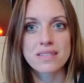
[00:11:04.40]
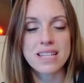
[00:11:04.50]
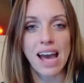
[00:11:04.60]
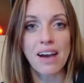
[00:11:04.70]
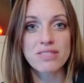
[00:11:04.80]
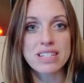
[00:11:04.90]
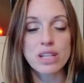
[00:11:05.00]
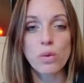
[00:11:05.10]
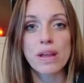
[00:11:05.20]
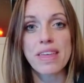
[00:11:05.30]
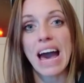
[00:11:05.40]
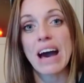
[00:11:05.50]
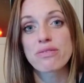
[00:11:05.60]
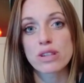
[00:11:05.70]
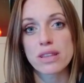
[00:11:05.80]
to have to deal with
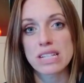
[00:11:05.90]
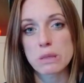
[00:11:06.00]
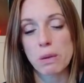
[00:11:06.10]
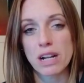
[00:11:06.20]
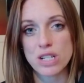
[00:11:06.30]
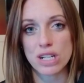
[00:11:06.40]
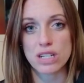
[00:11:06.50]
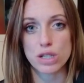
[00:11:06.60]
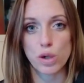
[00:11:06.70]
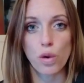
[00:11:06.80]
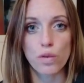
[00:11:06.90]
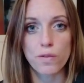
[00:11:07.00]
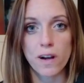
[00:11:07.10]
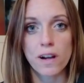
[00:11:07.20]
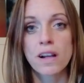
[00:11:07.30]
after this project is
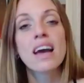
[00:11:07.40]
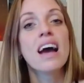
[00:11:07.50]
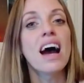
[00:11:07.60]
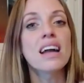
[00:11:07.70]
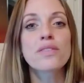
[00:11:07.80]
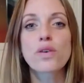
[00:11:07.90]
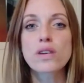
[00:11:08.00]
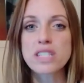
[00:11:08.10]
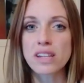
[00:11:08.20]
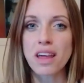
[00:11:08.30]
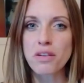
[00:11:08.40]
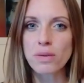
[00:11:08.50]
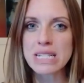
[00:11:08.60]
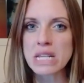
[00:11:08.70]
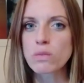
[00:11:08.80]
over. And of course, another
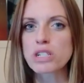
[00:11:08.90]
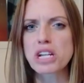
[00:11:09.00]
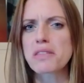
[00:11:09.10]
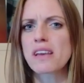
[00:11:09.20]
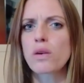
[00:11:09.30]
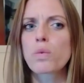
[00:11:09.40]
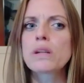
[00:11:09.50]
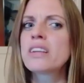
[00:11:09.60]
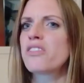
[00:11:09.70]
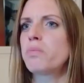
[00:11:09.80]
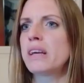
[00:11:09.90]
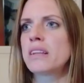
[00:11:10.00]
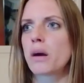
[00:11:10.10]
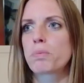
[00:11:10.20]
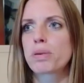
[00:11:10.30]
reason, which I think wouldn't have
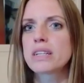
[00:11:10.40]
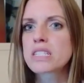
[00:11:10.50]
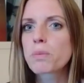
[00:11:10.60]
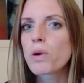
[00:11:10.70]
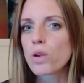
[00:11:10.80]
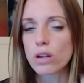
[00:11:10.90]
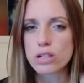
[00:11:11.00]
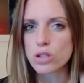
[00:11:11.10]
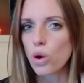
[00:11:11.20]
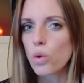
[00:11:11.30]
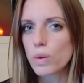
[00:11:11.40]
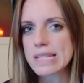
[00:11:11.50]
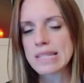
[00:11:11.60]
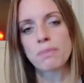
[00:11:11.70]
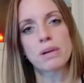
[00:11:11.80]
been a principal or sole
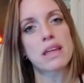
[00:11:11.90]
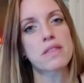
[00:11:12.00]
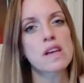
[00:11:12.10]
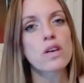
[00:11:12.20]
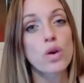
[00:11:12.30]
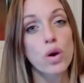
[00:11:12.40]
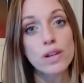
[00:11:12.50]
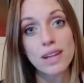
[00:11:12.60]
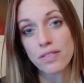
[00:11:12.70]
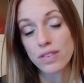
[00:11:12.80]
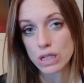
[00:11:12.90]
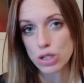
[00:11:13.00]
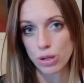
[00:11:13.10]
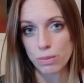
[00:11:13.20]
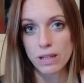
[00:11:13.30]
reason, but I think could have
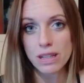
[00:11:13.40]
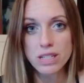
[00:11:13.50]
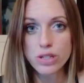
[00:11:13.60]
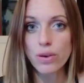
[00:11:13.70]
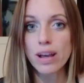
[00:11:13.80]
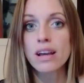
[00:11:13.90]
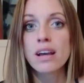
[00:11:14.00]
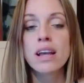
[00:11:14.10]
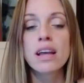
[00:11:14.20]
contributed to it,